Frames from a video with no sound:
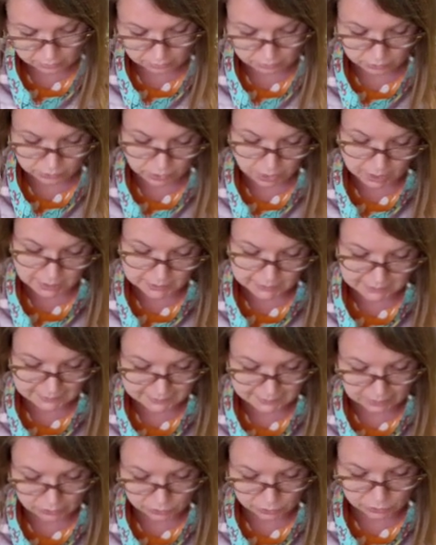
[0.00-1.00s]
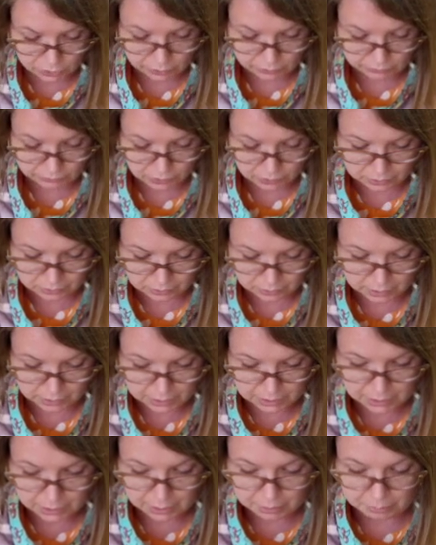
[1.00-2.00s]
trying to sound cheerful.
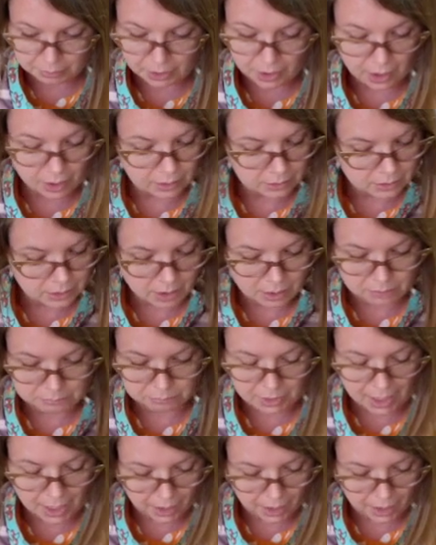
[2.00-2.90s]
"But I'll come